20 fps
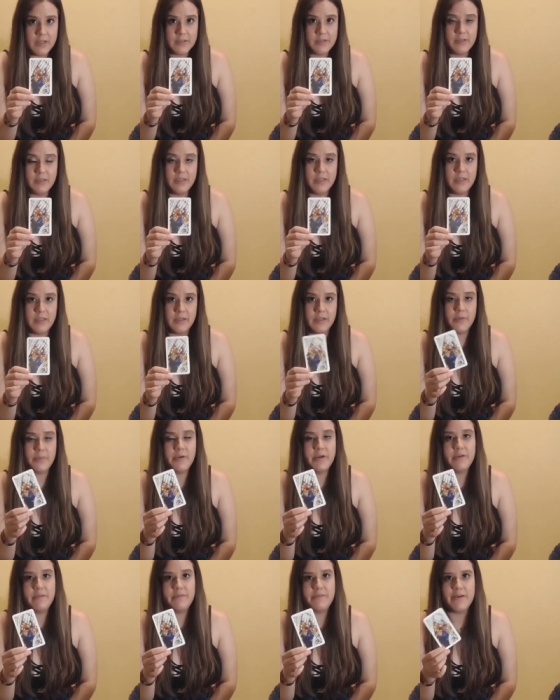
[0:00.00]
so that there could
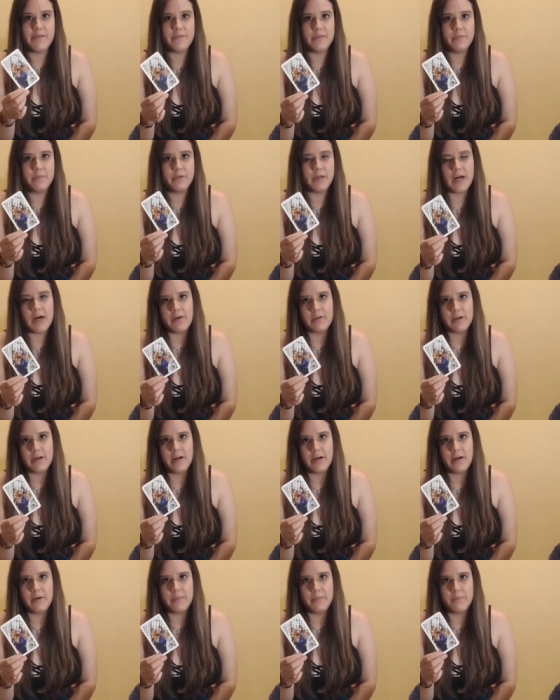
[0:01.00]
be a favorable
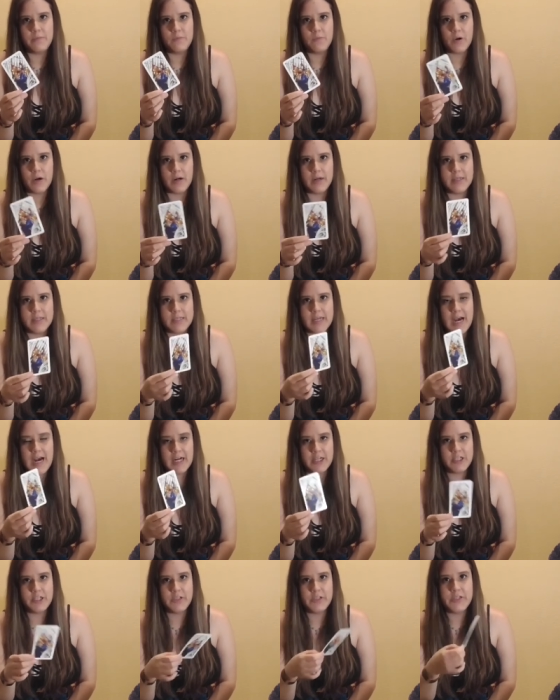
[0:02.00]
outcome where it's
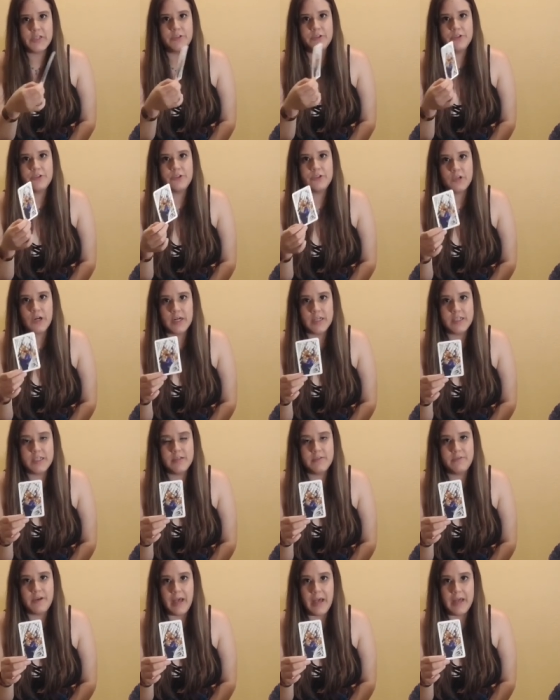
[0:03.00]
actually
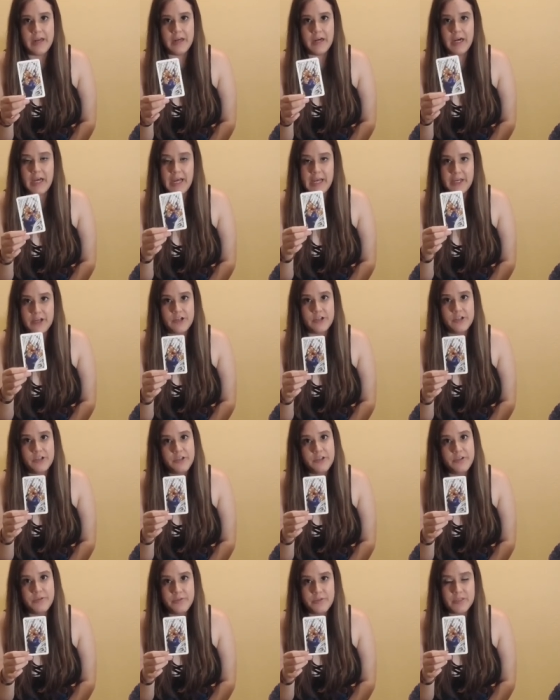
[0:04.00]
constructive and a good
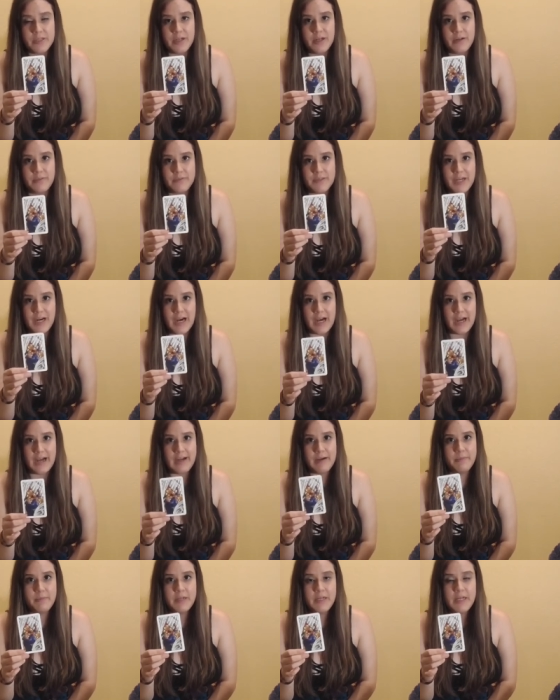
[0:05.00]
use of
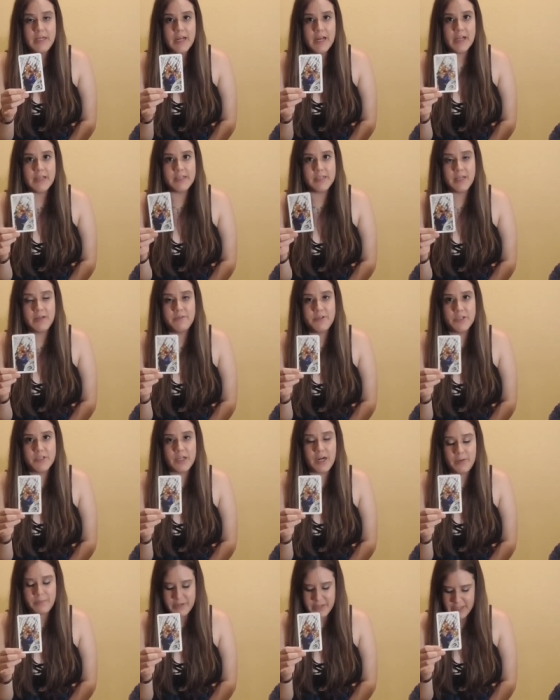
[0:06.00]
time, instead of
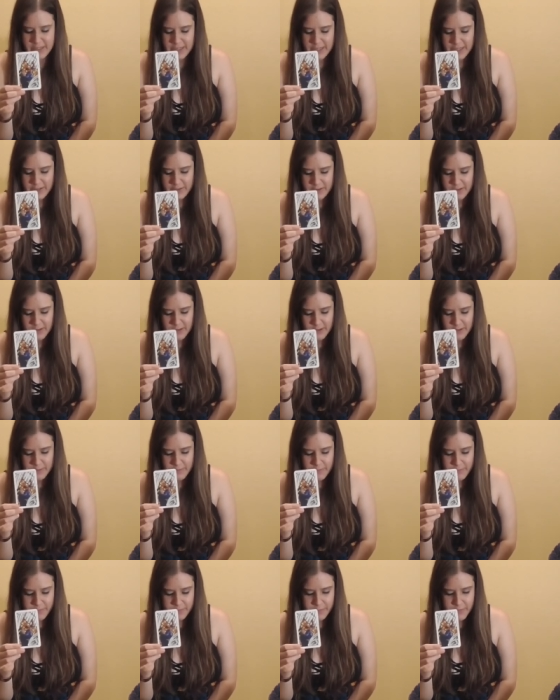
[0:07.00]
just coming together,
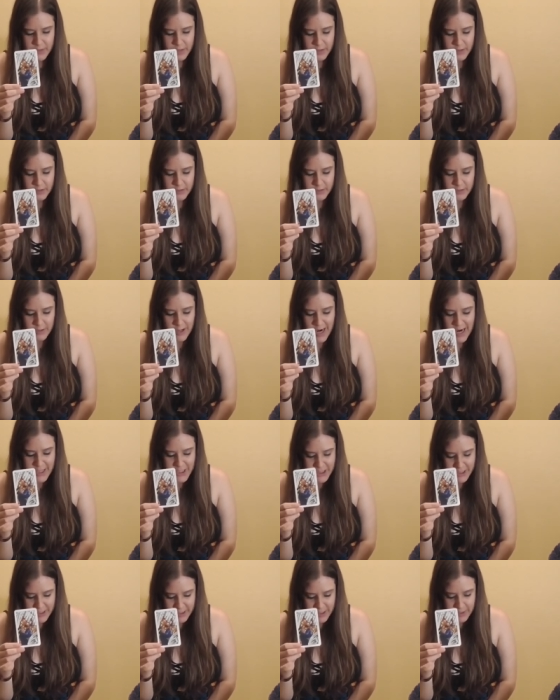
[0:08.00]

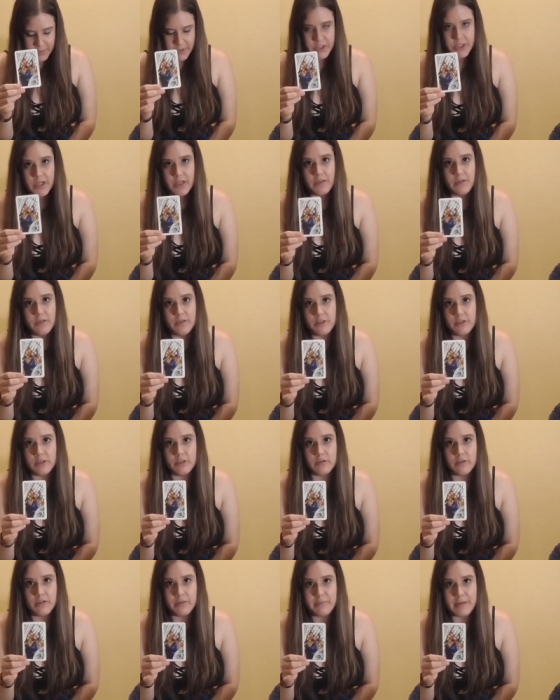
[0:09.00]
crashing into each other, and
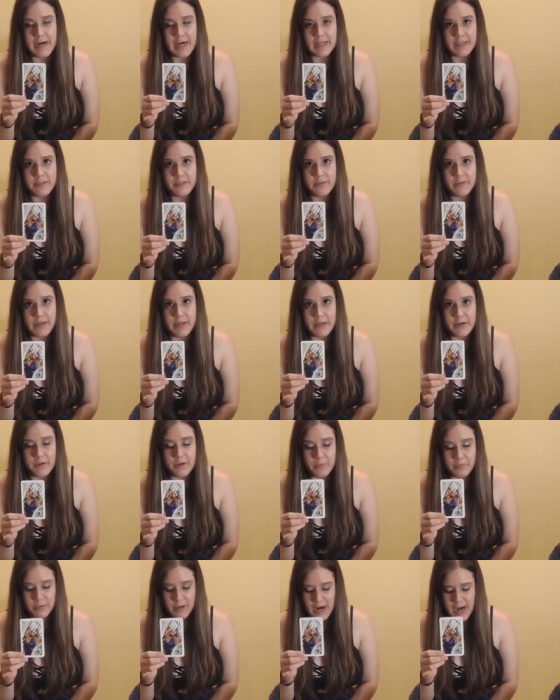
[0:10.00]
just going back into
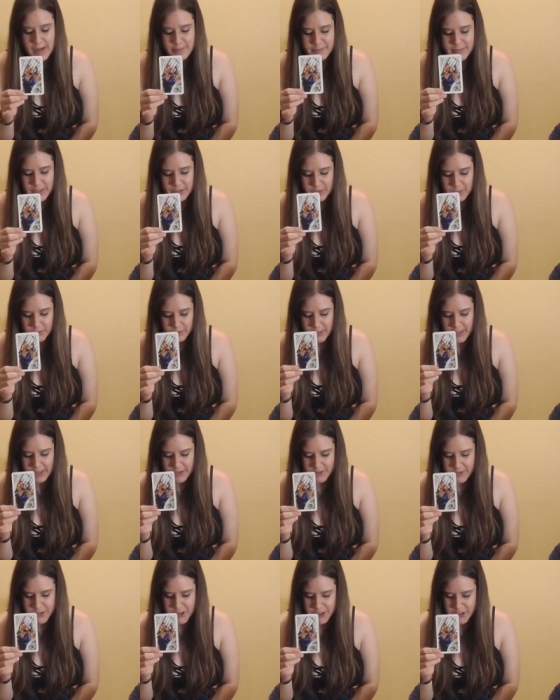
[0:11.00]
perhaps an old
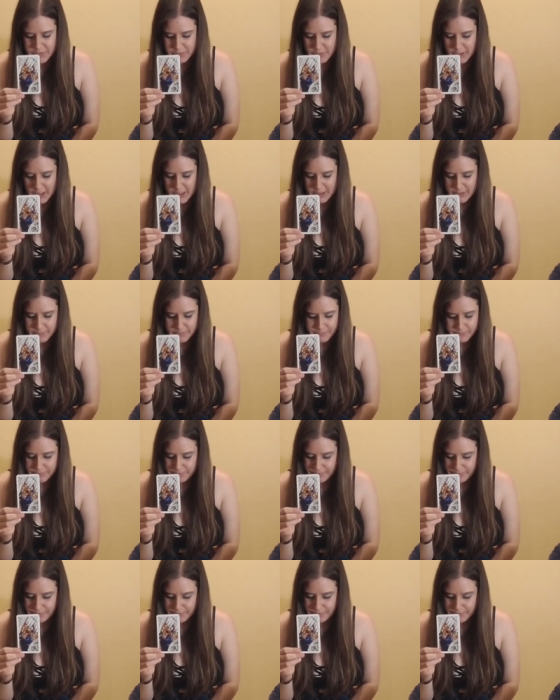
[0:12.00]
energy where,